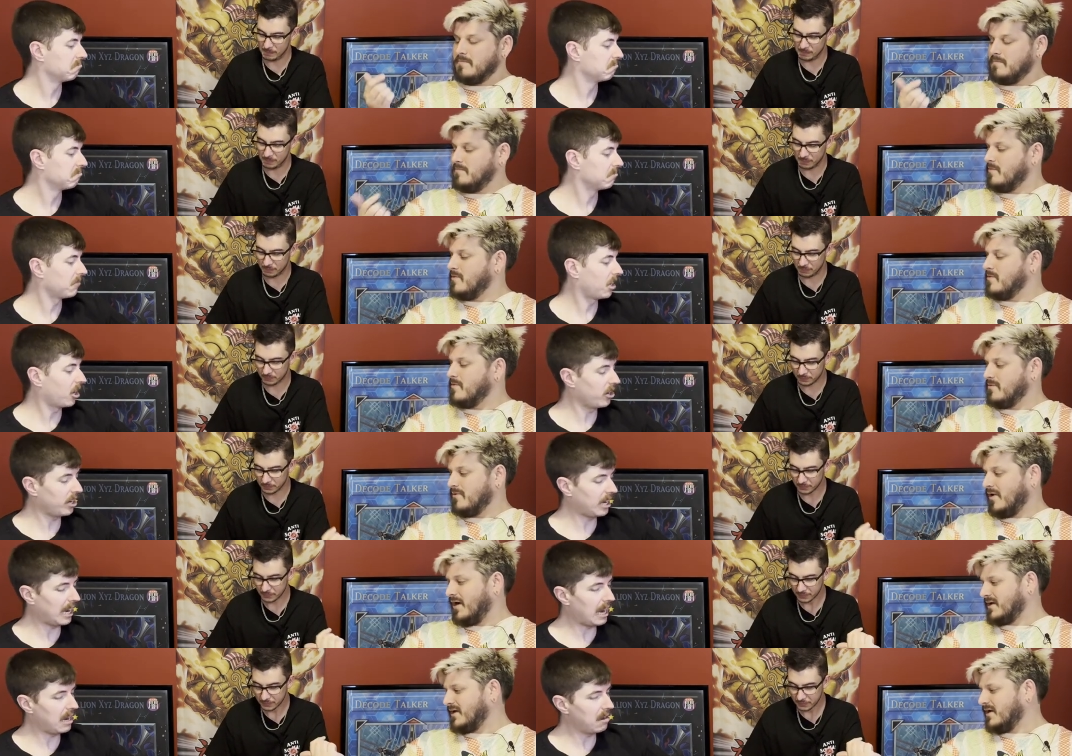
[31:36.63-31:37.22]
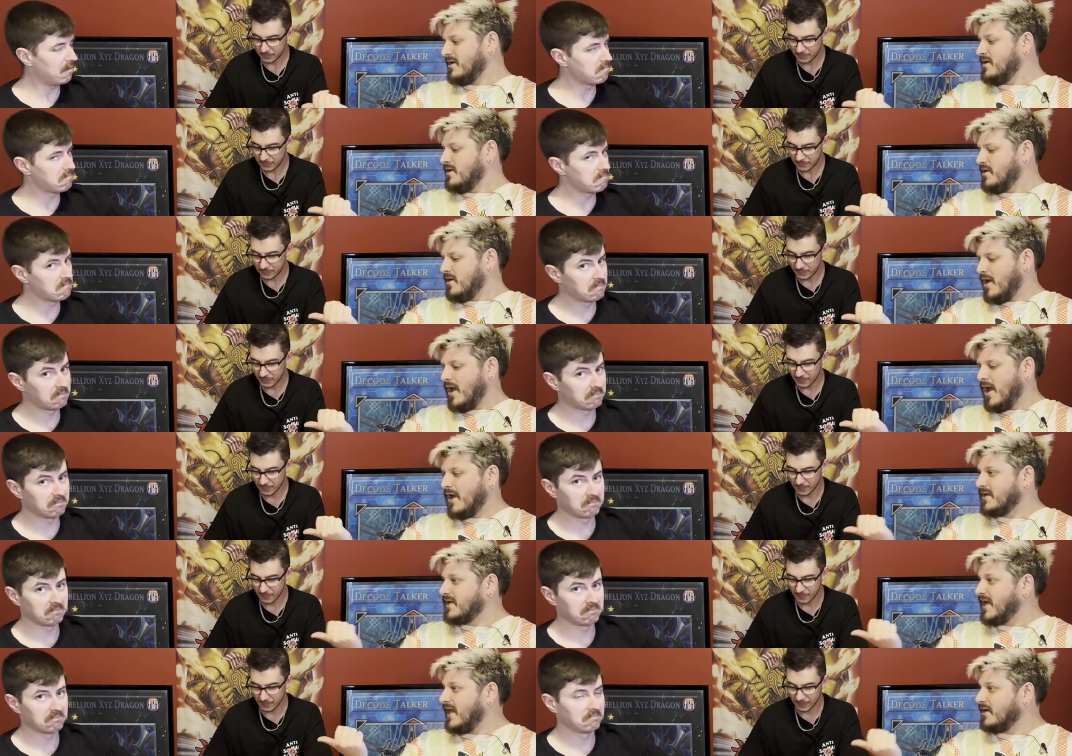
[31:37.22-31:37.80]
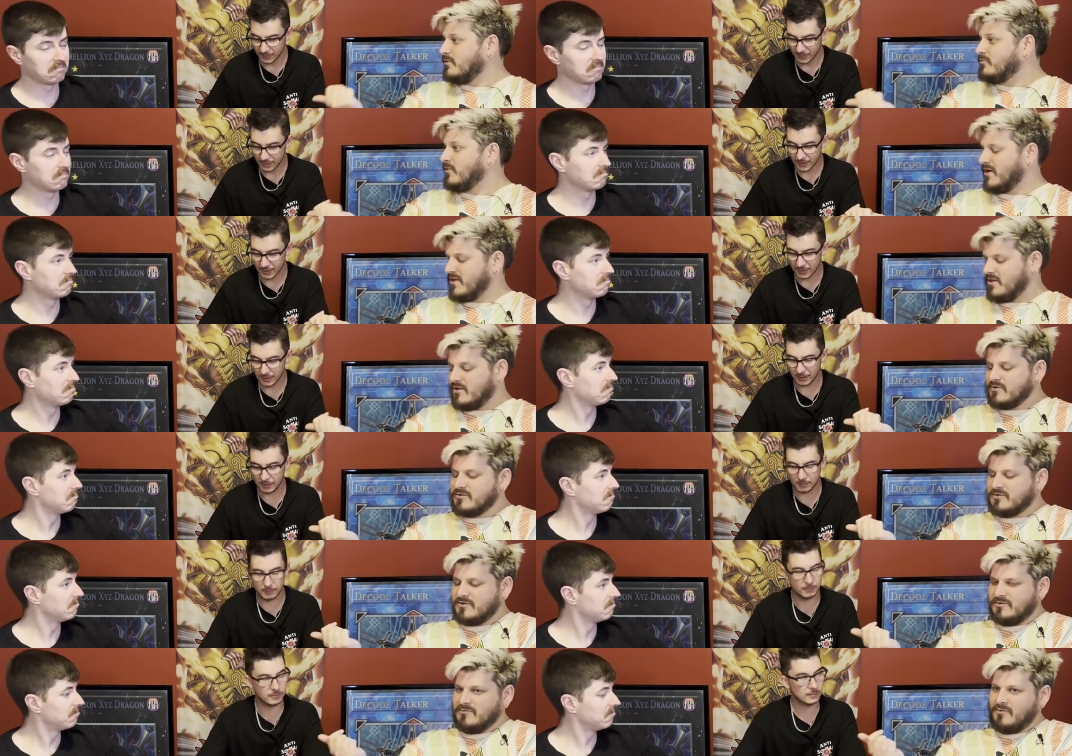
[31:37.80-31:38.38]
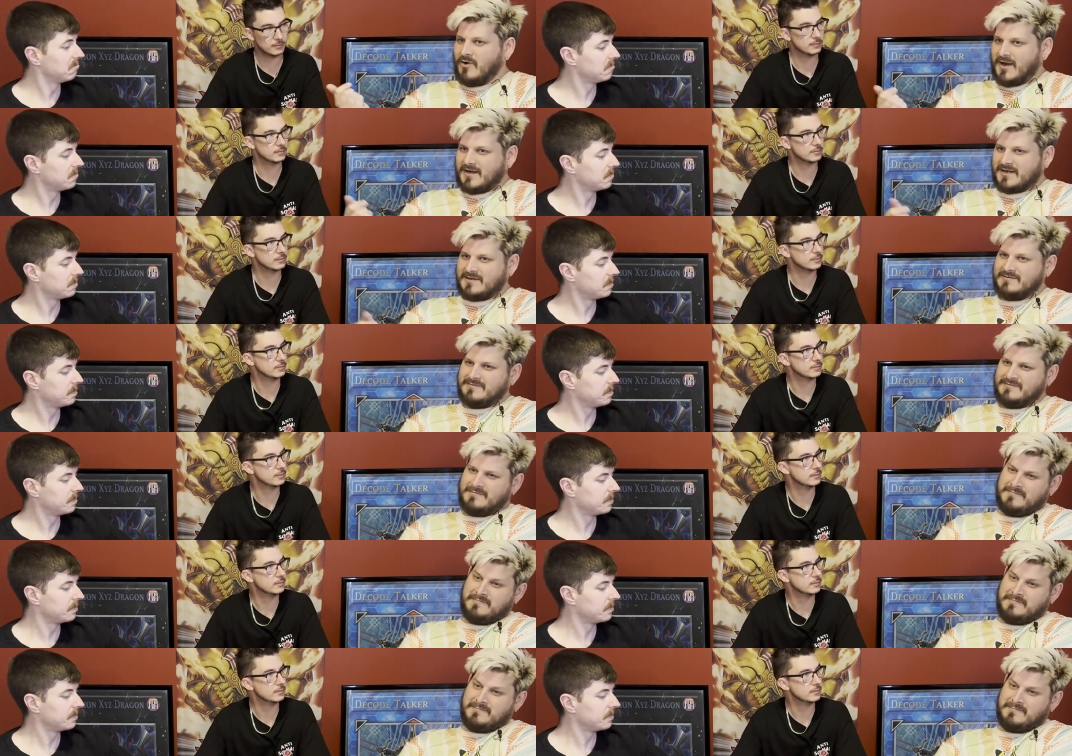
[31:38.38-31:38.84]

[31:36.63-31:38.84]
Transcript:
Speaker 1: Like ah. and getting rid of like